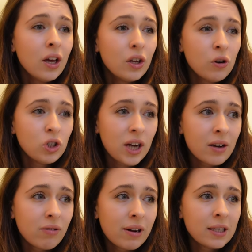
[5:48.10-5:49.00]
your
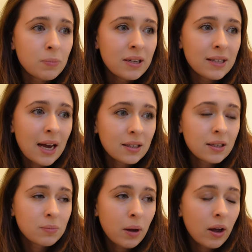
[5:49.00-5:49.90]
January has been as
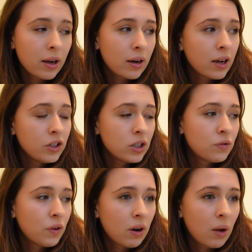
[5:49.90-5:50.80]
hectic as mine. I
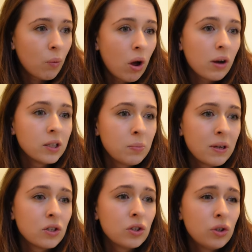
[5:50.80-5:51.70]
just feel like work has
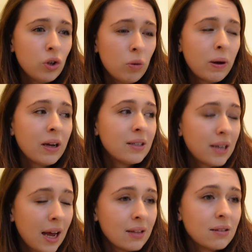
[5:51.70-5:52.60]
been super
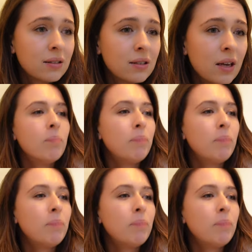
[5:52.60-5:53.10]
intense.